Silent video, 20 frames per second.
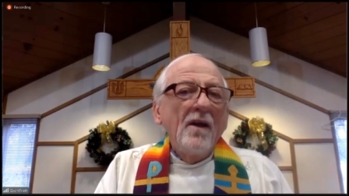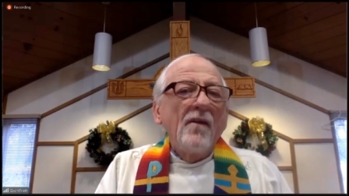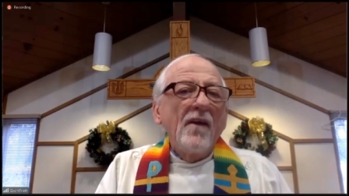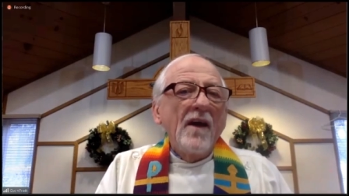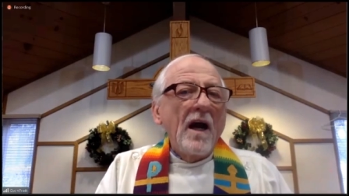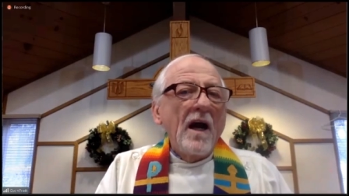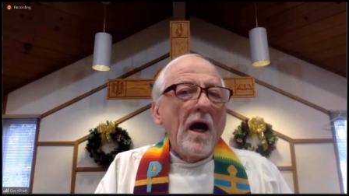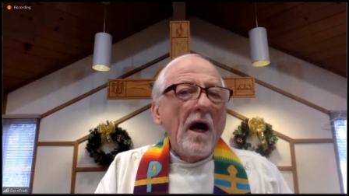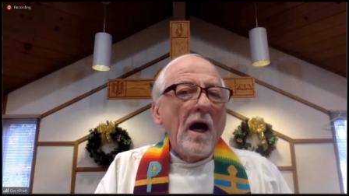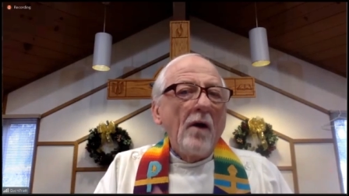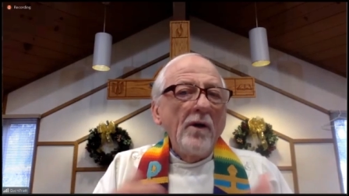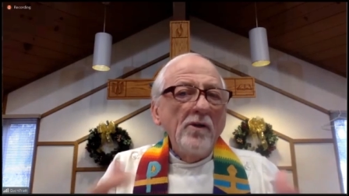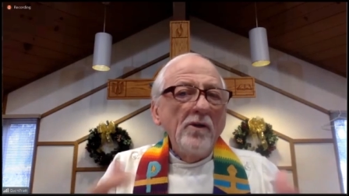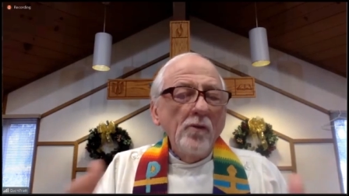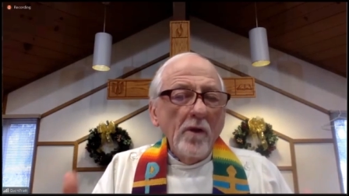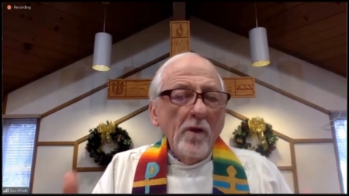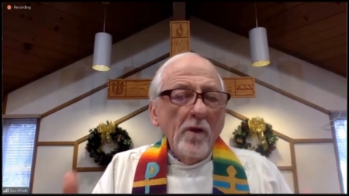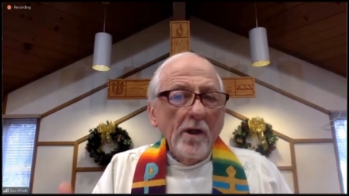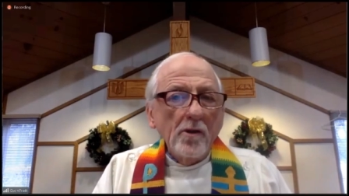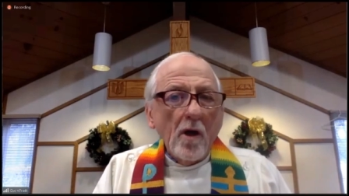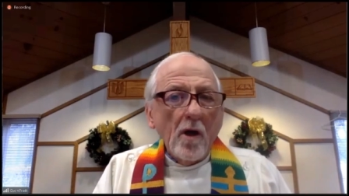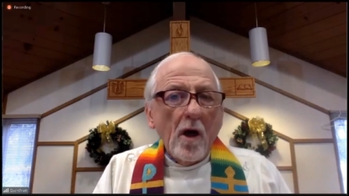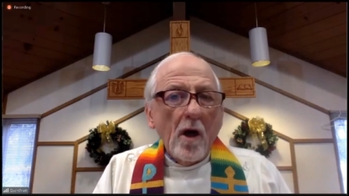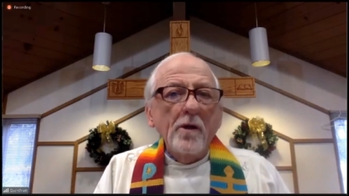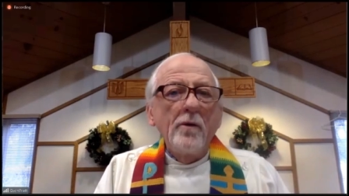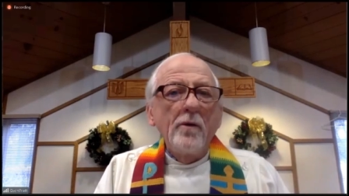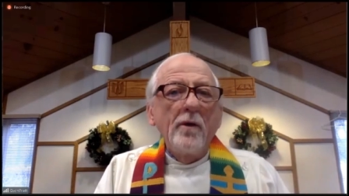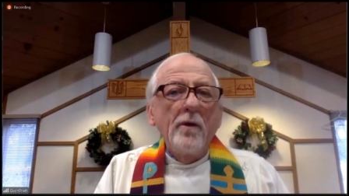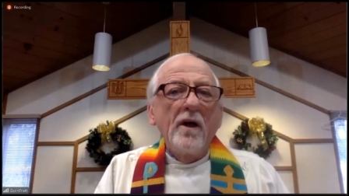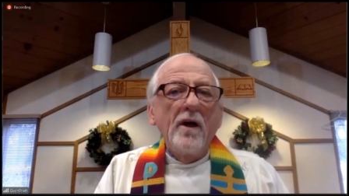They always want to
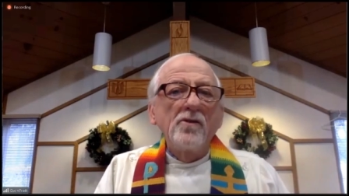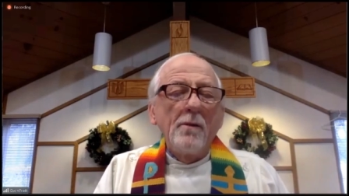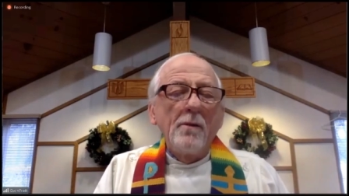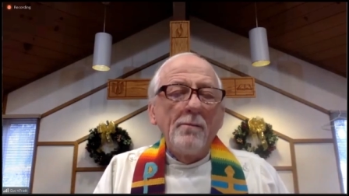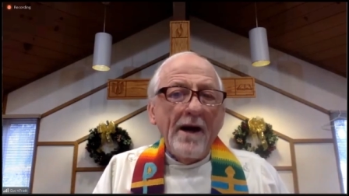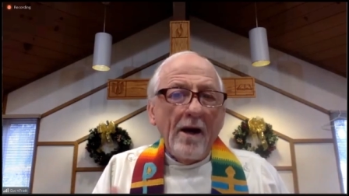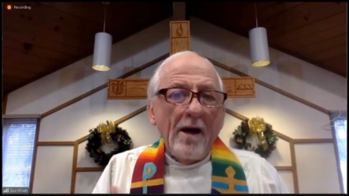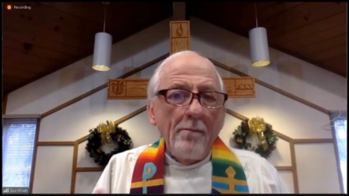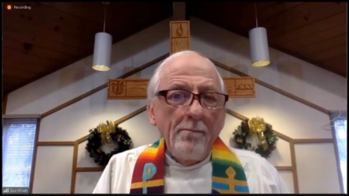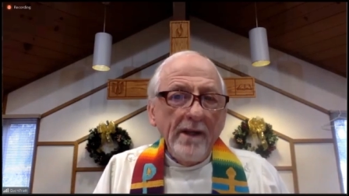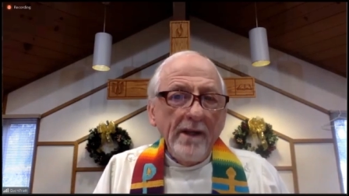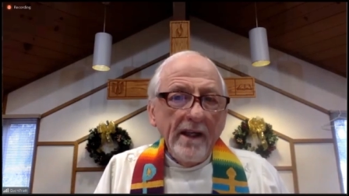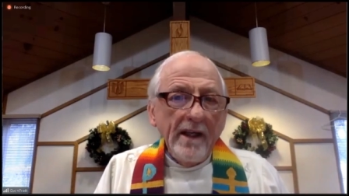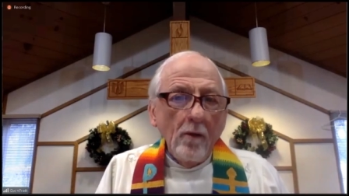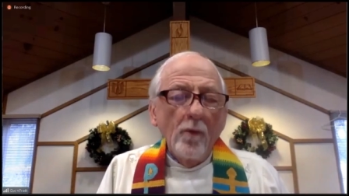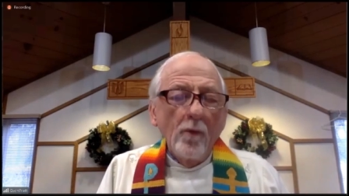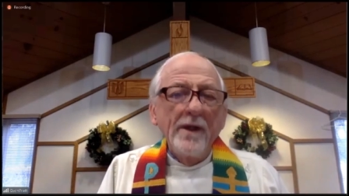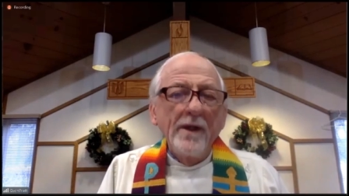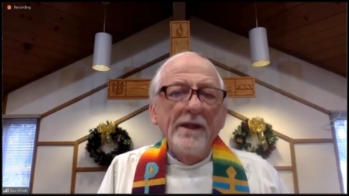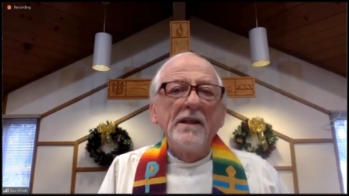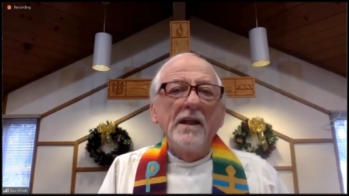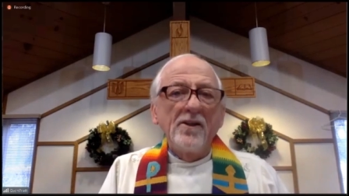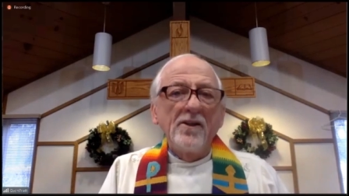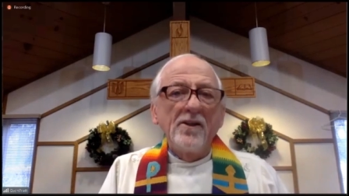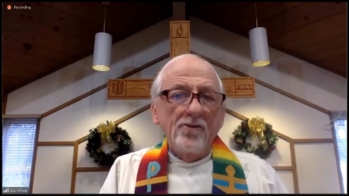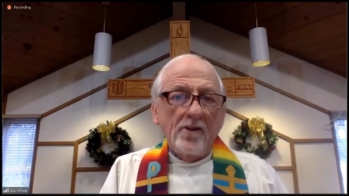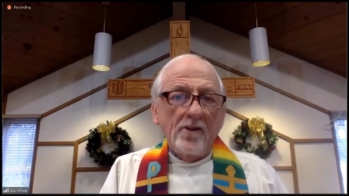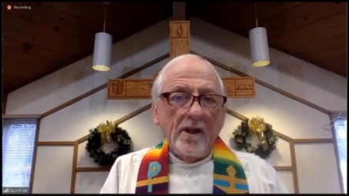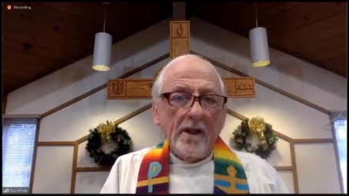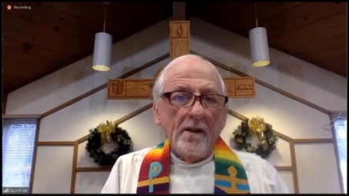talk to us about being
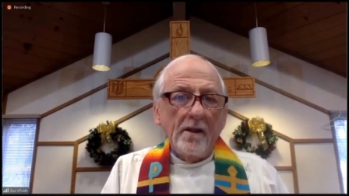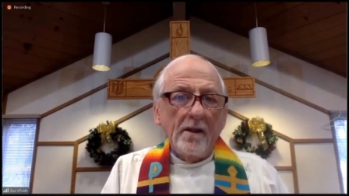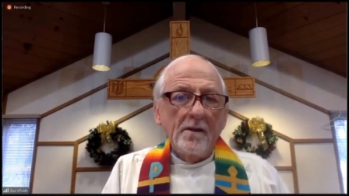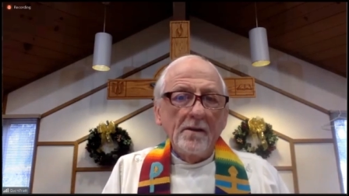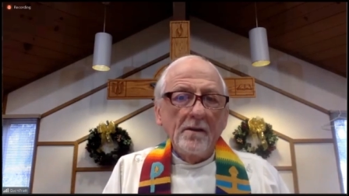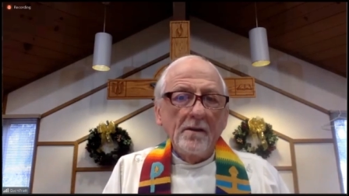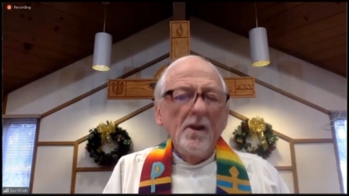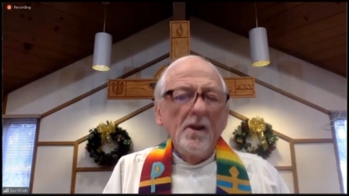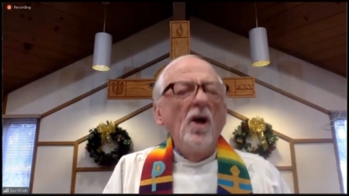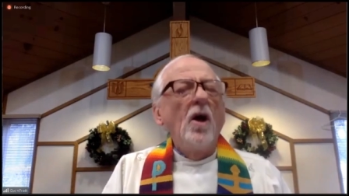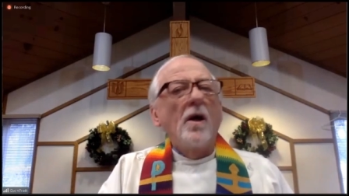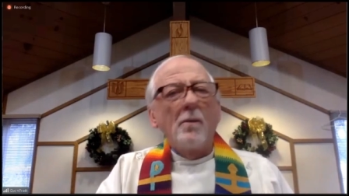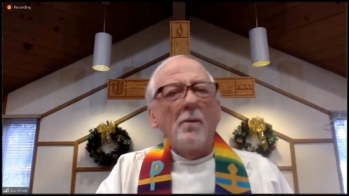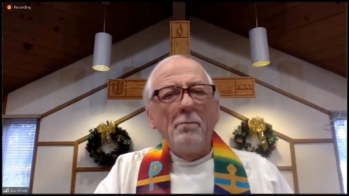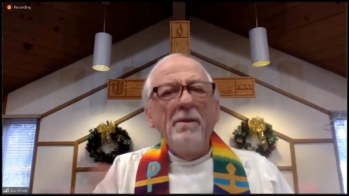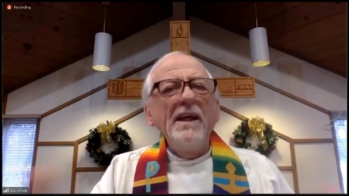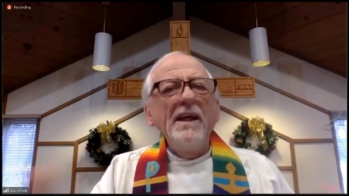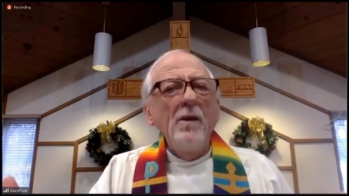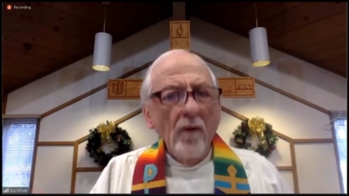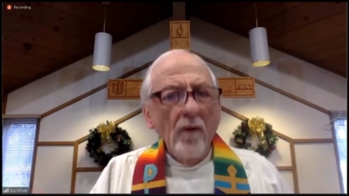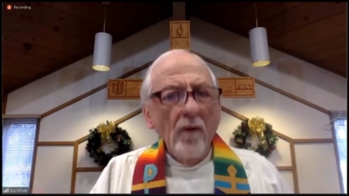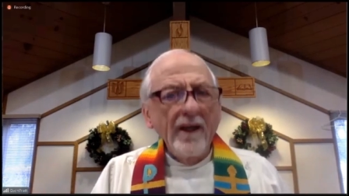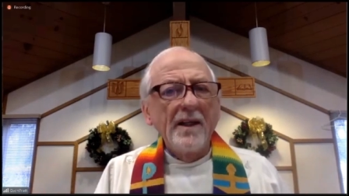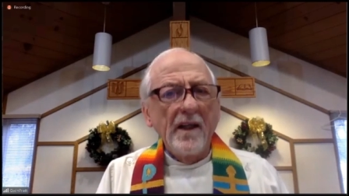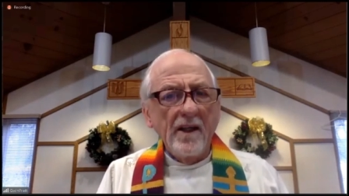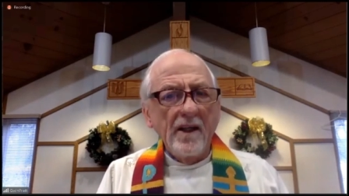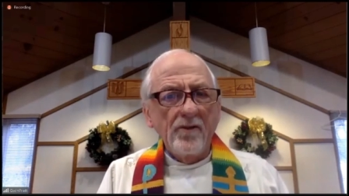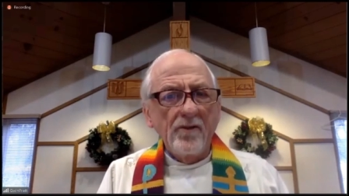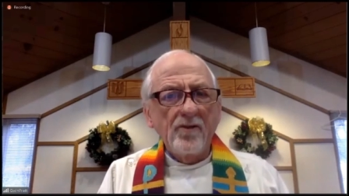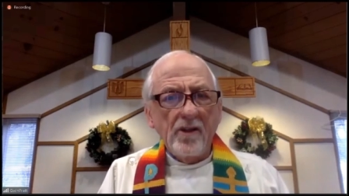realistic. Look, be
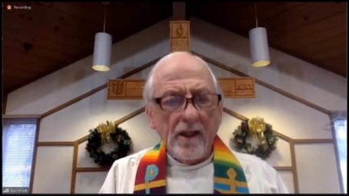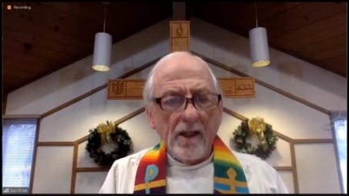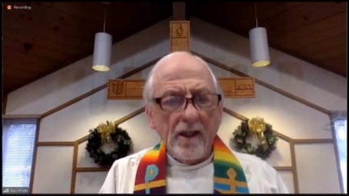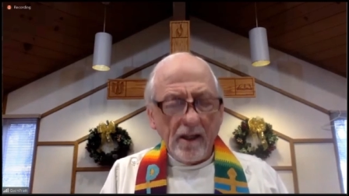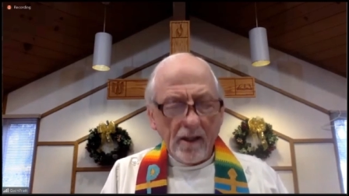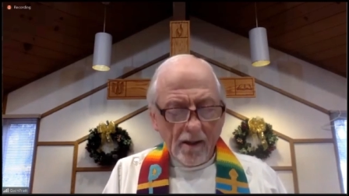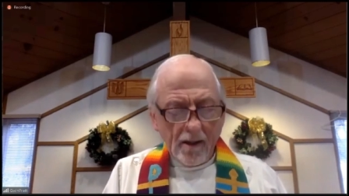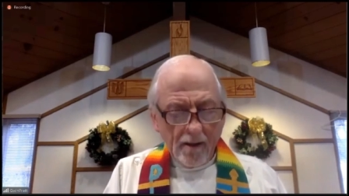realistic.